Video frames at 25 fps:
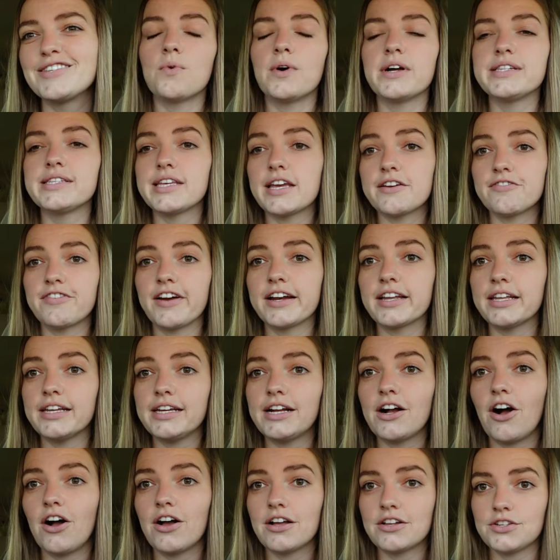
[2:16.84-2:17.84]
Once I finally
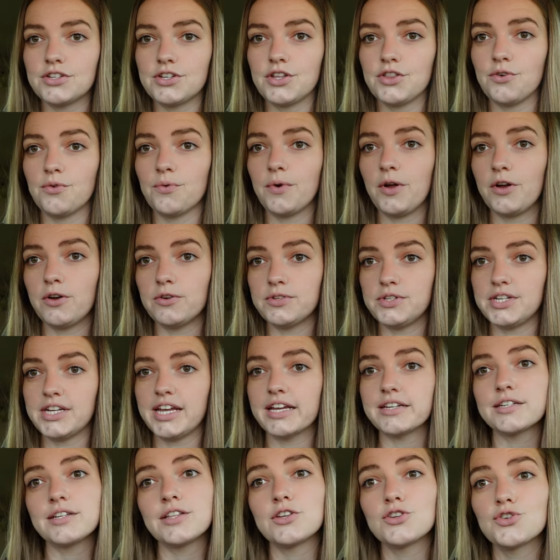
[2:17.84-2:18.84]
got onto the road to
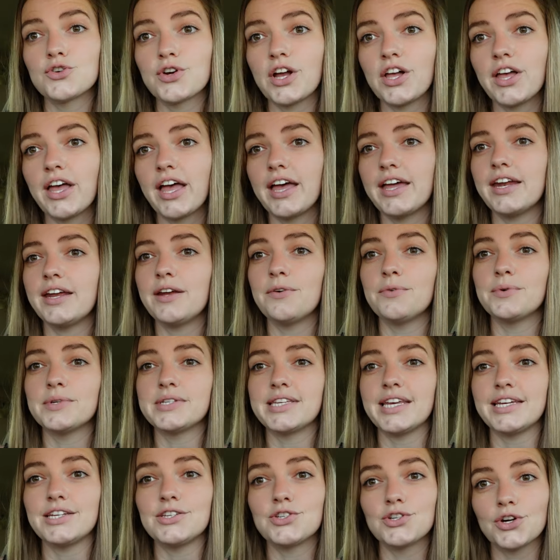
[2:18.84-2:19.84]
get to the trailhead, it was
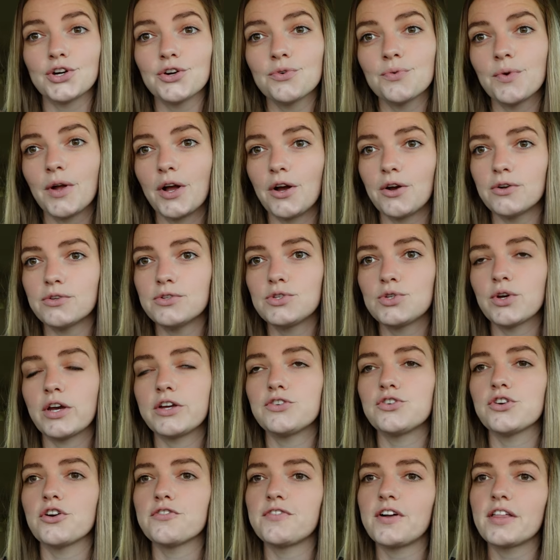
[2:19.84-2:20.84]
a dirt road. So I
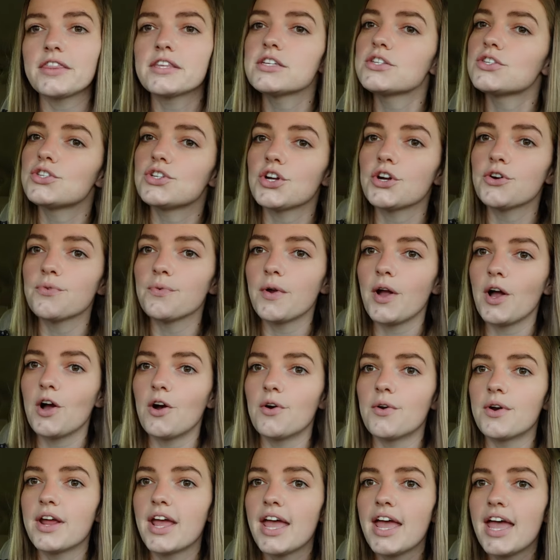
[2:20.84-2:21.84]
drove on this dirt
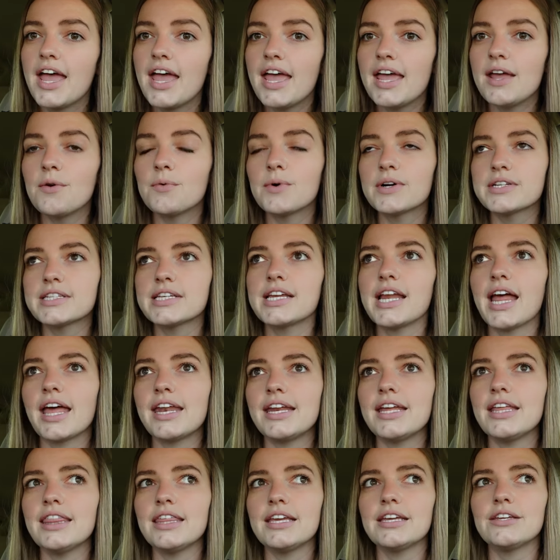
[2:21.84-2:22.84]
road. It wasn't
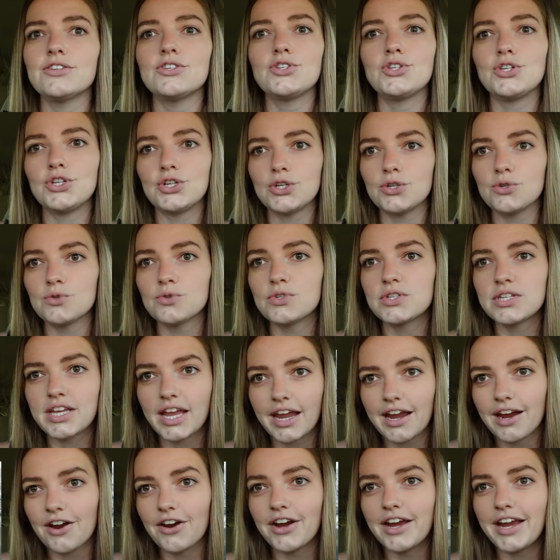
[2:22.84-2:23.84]
anything too
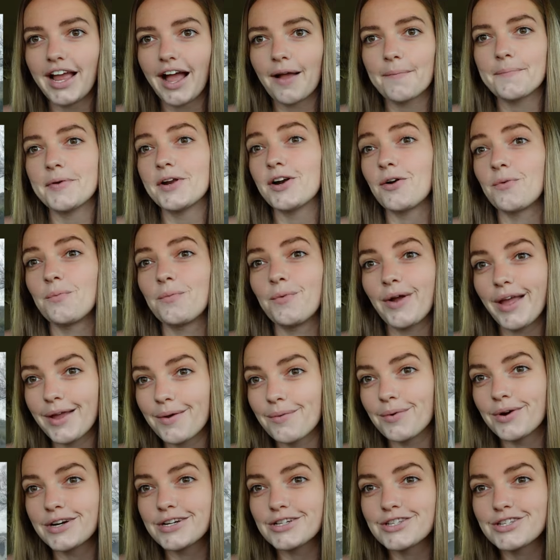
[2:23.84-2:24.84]
scary. I've been on way
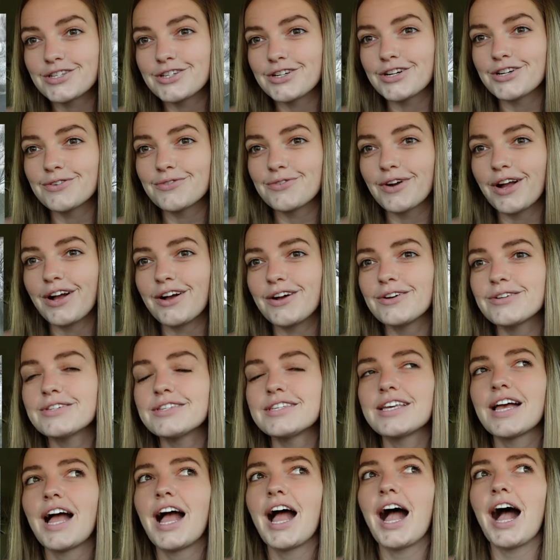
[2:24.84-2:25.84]
worse dirt
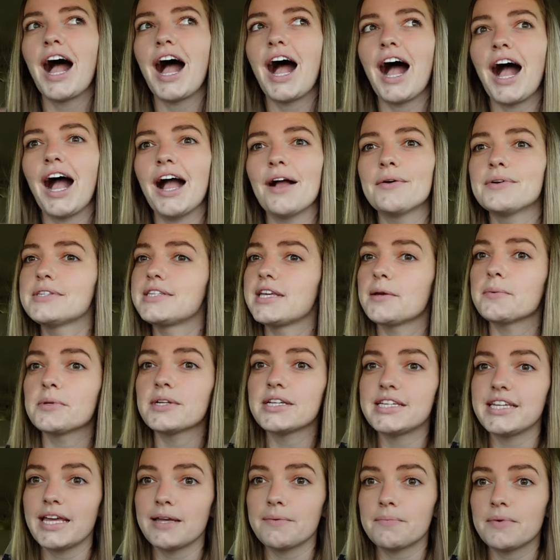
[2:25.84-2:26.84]
roads. I was able
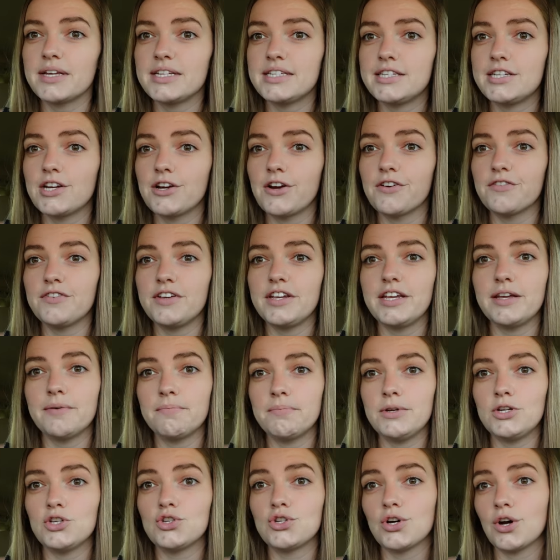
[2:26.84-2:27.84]
to take my CRV and
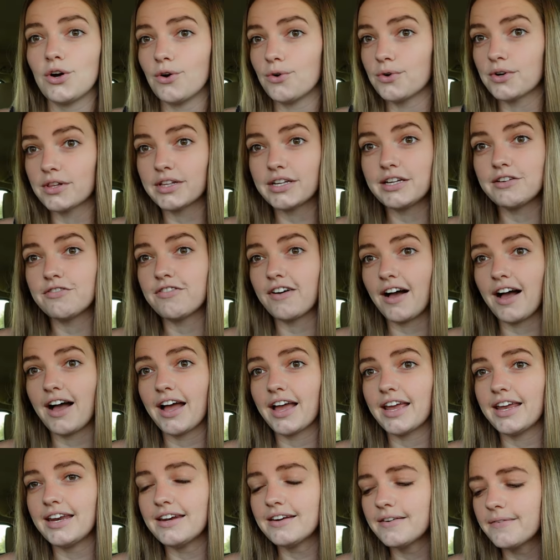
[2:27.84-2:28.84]
be totally
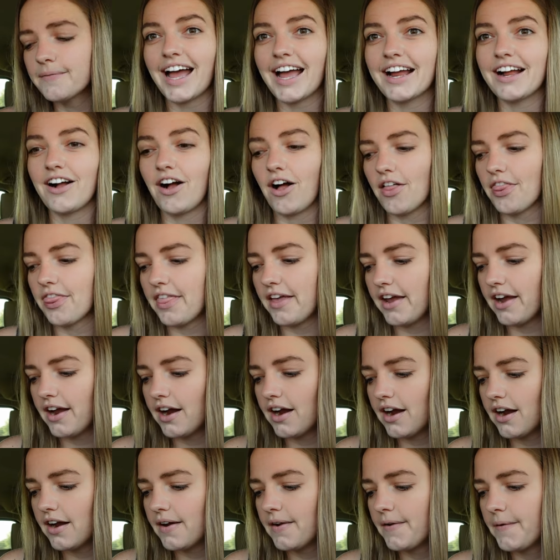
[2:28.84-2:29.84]
fine. I got
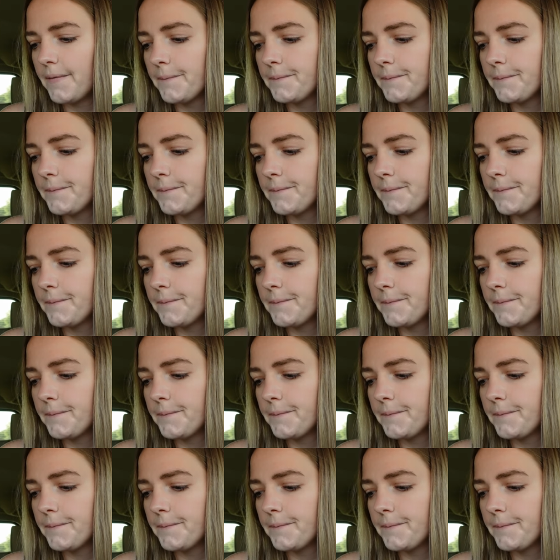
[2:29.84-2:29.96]
there